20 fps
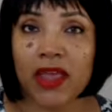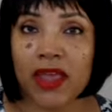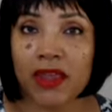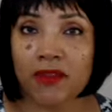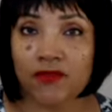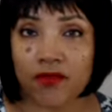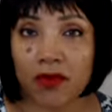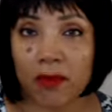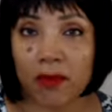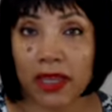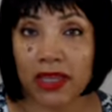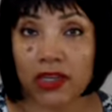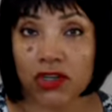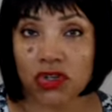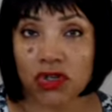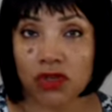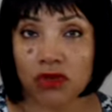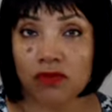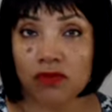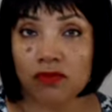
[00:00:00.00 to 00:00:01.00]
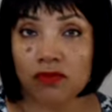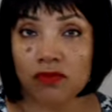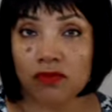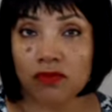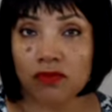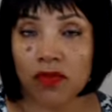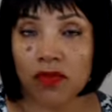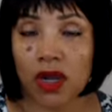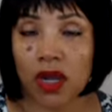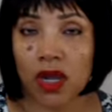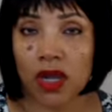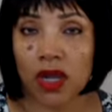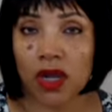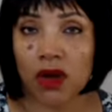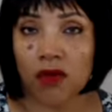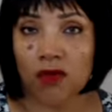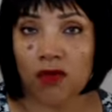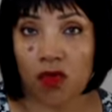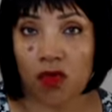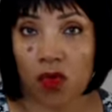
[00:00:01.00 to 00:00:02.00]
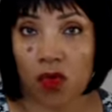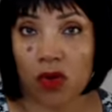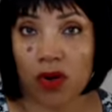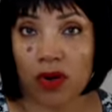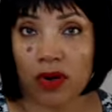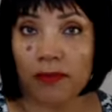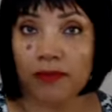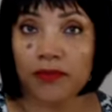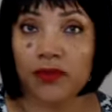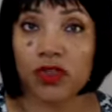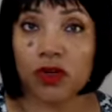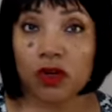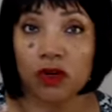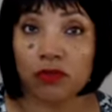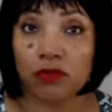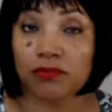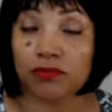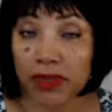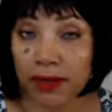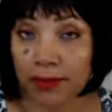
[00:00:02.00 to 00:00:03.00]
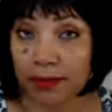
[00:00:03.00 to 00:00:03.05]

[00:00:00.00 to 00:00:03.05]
information for you know